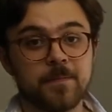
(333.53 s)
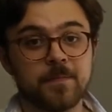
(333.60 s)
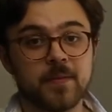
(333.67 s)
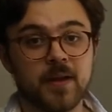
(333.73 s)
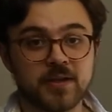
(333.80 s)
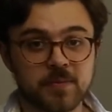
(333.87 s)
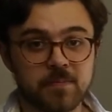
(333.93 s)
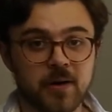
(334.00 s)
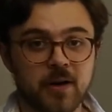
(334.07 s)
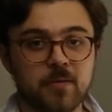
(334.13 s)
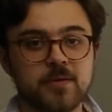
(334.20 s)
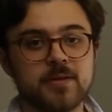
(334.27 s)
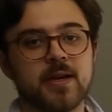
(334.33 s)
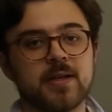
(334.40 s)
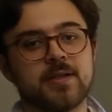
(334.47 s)
that spot
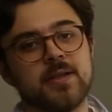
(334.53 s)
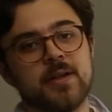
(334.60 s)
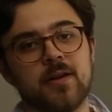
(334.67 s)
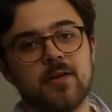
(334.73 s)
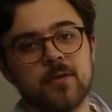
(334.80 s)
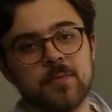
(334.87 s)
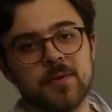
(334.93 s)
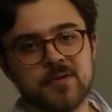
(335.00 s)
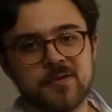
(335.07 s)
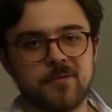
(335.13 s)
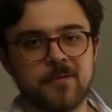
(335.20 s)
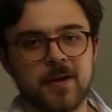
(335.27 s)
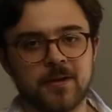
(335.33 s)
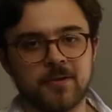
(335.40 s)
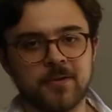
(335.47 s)
was actually another pencil
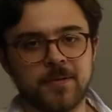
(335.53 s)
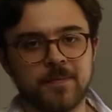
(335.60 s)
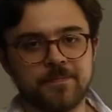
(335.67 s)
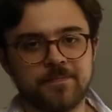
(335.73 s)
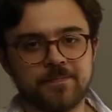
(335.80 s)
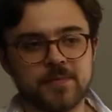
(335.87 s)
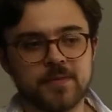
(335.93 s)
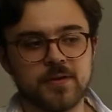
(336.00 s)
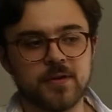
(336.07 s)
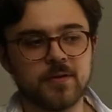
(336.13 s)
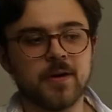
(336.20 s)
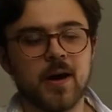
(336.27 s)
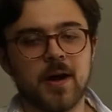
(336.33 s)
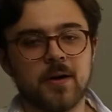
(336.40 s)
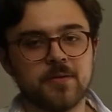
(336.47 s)
factory.
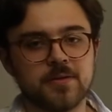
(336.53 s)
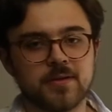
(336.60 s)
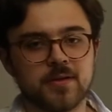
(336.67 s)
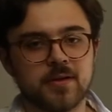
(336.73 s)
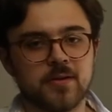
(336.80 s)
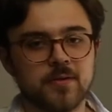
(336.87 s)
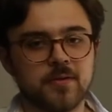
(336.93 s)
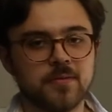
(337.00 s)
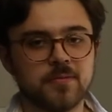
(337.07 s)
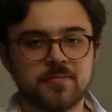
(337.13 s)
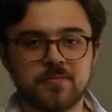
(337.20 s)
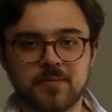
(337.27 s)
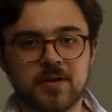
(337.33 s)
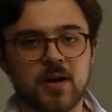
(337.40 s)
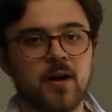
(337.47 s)
So I was so
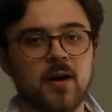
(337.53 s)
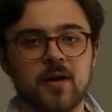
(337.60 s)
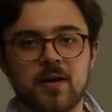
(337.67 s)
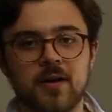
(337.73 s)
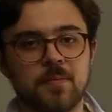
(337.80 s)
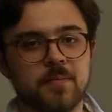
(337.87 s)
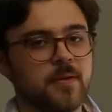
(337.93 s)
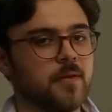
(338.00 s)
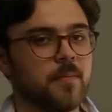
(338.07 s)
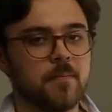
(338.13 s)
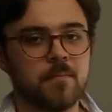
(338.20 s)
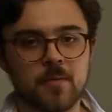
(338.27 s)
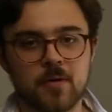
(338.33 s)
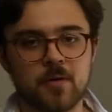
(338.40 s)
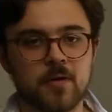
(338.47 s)
caught up in the
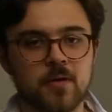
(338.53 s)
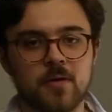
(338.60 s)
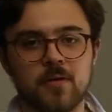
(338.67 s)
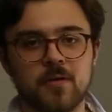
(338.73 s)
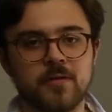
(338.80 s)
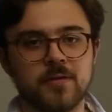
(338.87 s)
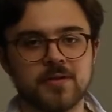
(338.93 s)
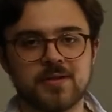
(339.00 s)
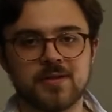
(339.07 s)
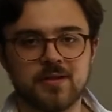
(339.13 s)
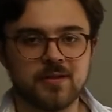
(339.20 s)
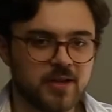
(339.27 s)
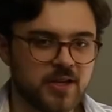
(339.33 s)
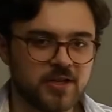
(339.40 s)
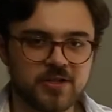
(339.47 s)
murder and the
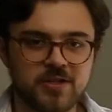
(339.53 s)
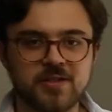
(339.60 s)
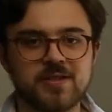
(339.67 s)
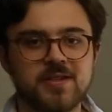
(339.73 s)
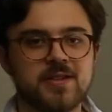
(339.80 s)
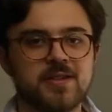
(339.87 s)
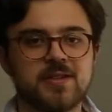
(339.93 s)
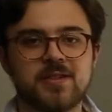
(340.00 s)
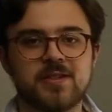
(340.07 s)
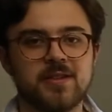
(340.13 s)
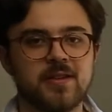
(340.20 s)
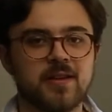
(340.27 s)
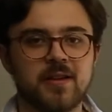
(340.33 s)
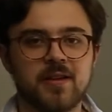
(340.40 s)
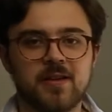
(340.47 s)
salaciousness
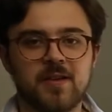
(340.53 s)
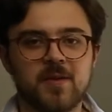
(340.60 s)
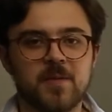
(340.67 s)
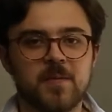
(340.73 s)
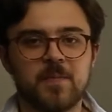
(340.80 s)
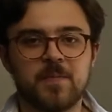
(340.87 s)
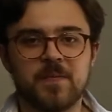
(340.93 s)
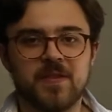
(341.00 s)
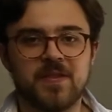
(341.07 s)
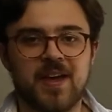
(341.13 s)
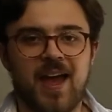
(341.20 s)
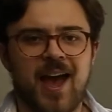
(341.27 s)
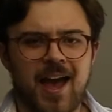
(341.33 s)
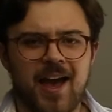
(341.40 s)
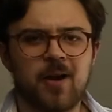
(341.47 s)
and
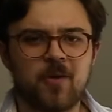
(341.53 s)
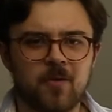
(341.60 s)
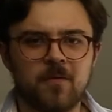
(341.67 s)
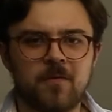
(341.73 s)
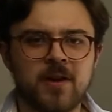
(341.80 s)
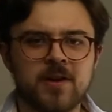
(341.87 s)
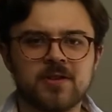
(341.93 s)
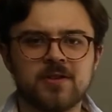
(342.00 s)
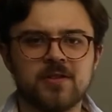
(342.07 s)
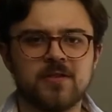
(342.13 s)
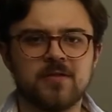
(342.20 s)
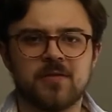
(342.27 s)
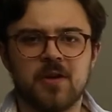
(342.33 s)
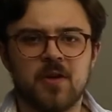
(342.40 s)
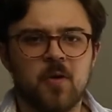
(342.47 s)
the aggravation
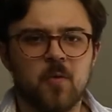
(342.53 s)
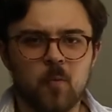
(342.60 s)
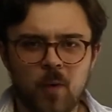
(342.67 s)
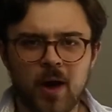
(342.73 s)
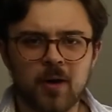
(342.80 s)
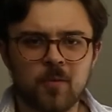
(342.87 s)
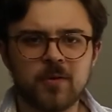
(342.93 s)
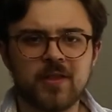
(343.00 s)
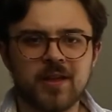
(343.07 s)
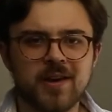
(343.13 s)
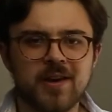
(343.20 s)
of why would they